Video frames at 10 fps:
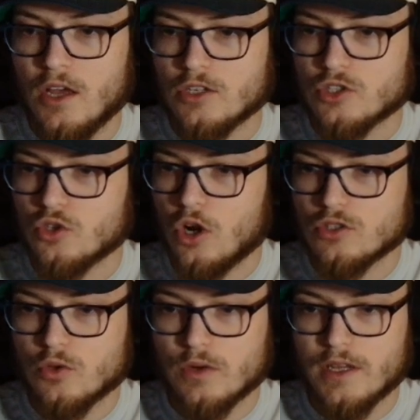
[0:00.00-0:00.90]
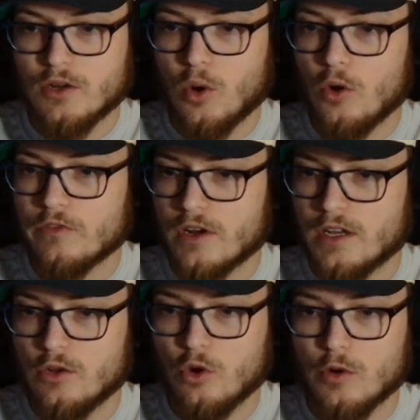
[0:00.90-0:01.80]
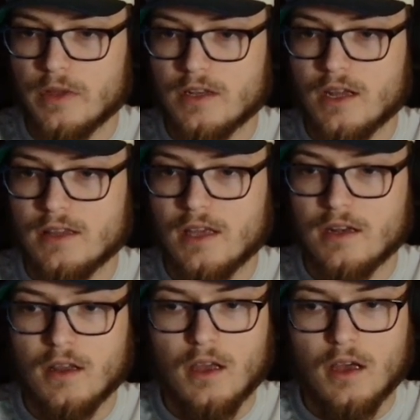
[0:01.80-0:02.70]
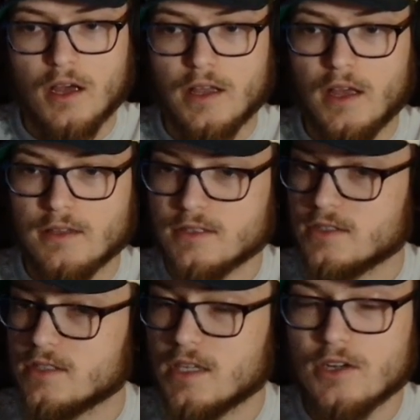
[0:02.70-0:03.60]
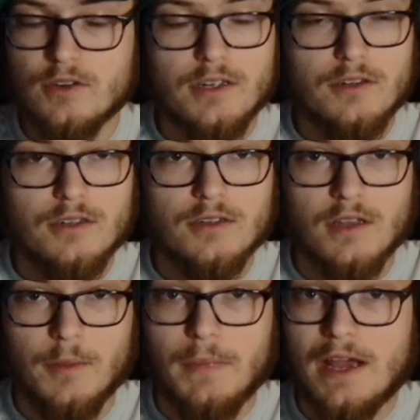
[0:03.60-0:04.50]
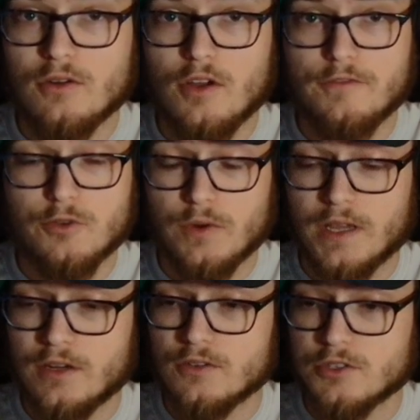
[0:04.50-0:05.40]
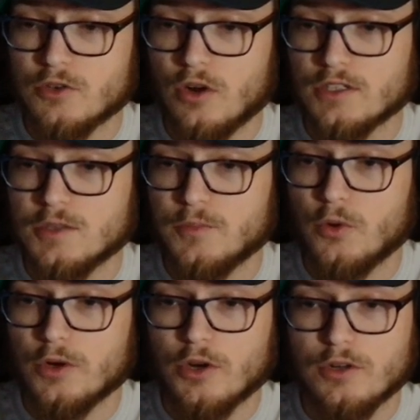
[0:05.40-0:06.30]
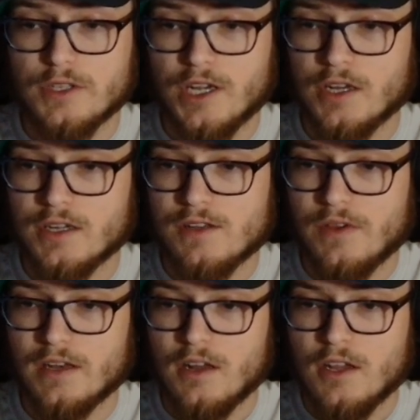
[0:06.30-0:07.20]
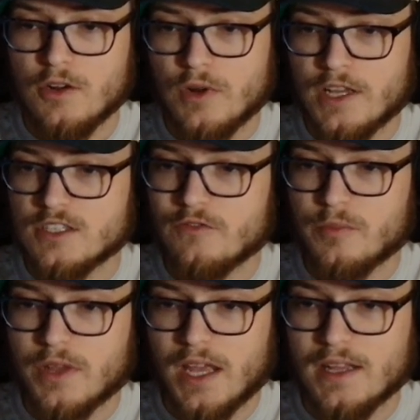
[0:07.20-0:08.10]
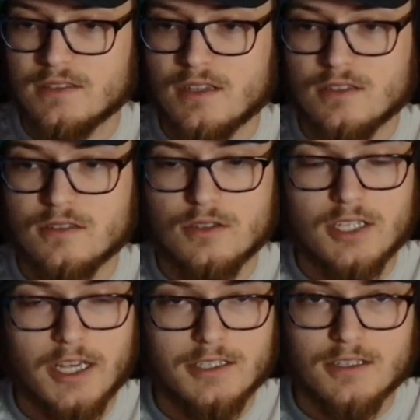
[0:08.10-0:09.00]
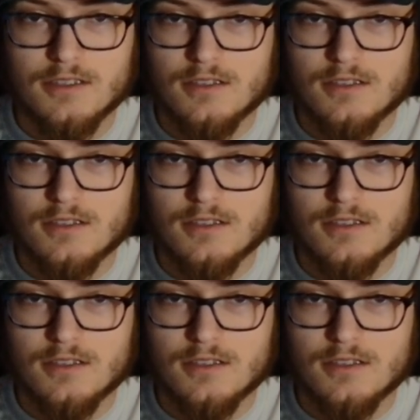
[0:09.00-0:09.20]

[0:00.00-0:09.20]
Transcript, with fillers: a strong tornado over in Norman, and then a serial amount of tornadoes across the board early on in the event, ranging from Kansas to Texas.